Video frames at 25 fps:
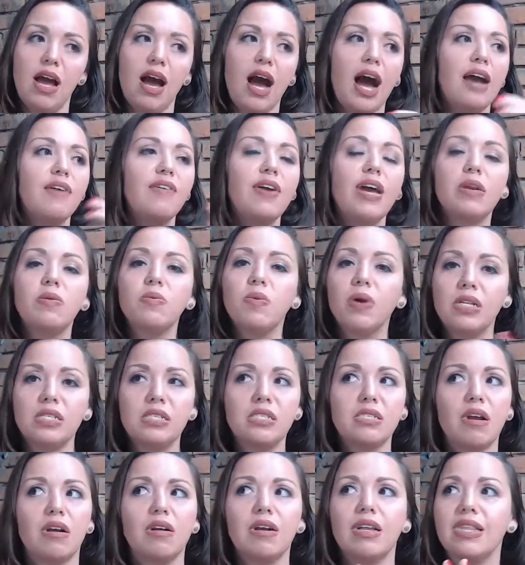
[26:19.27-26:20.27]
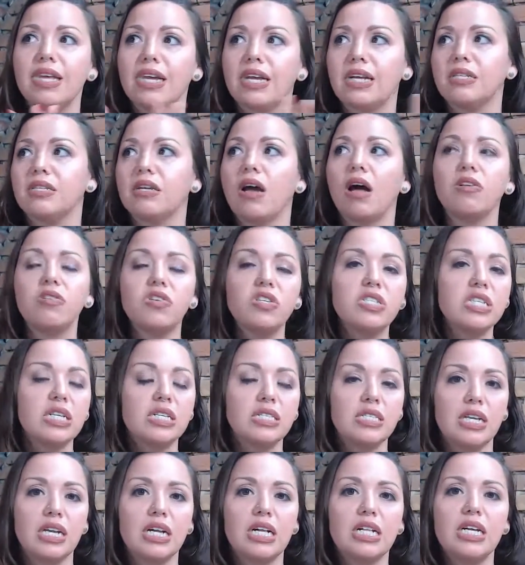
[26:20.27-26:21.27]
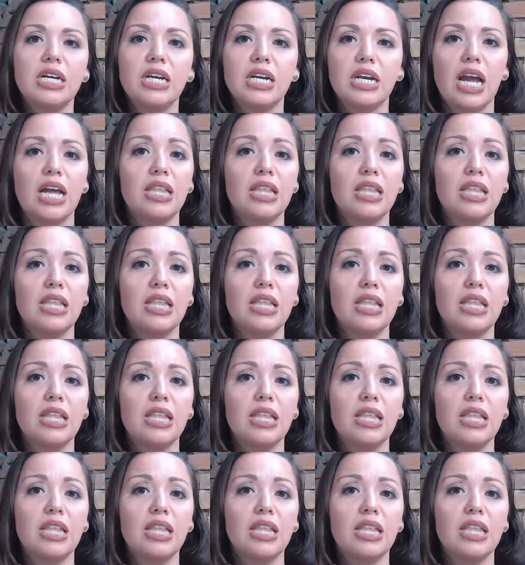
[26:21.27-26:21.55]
I've had one start at like $1.60 a click,